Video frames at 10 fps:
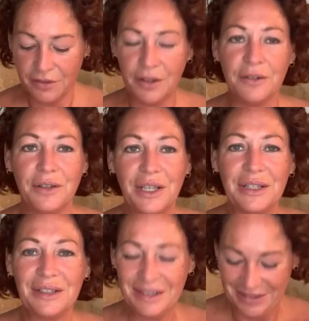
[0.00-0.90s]
Corinne.
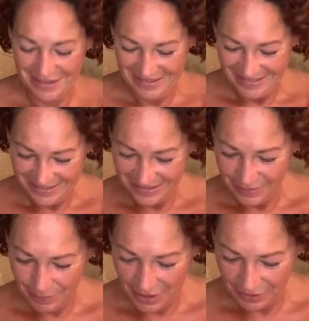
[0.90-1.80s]

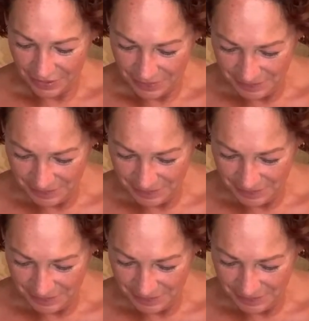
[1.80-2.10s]
Spanner.